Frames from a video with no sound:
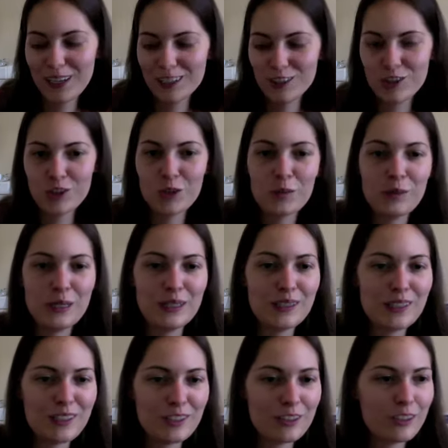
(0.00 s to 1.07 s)
Jubi,
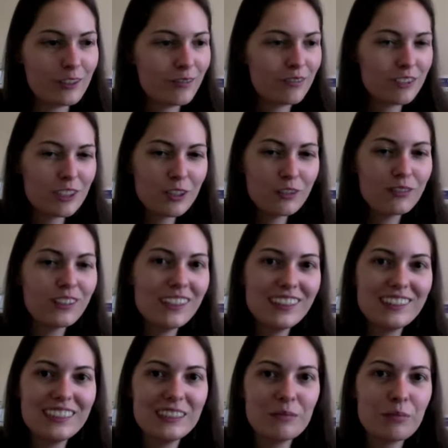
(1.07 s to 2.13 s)
because so far
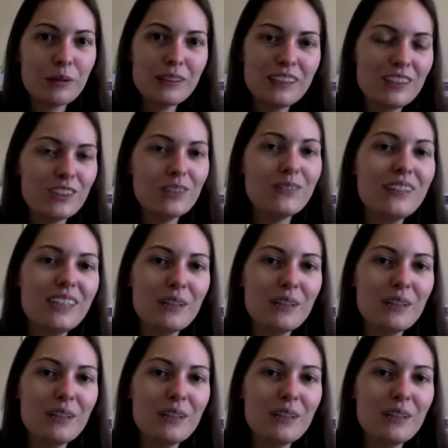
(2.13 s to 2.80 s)
just putting Jubi in